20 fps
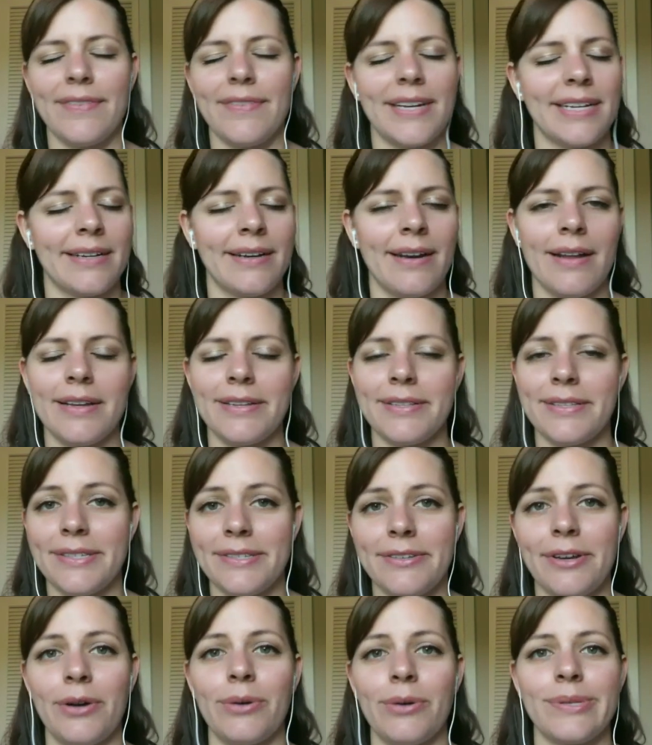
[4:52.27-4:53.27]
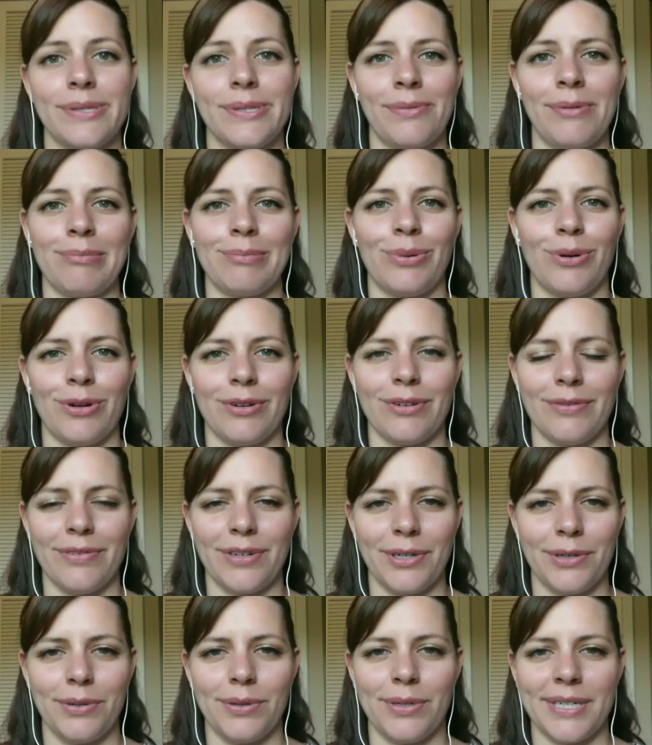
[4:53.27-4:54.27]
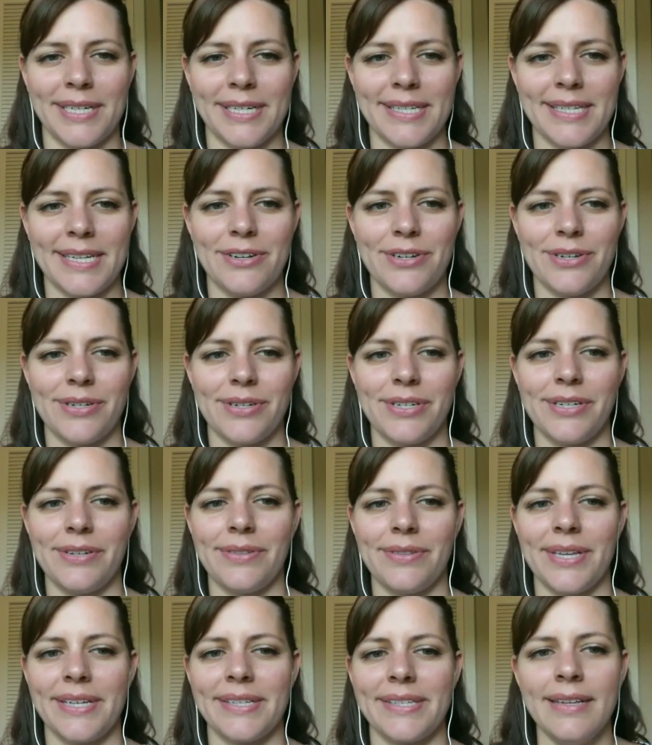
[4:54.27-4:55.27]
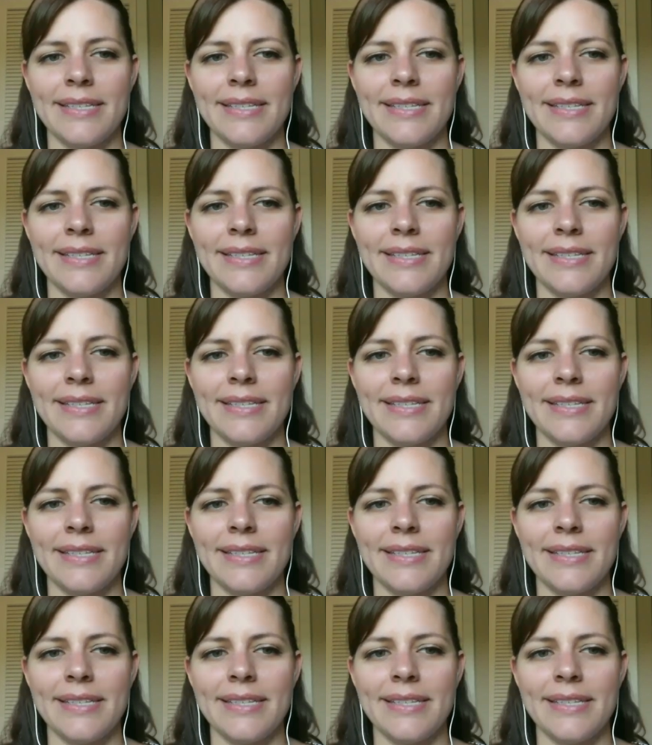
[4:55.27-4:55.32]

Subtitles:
and it's so, so important for your organization to do this.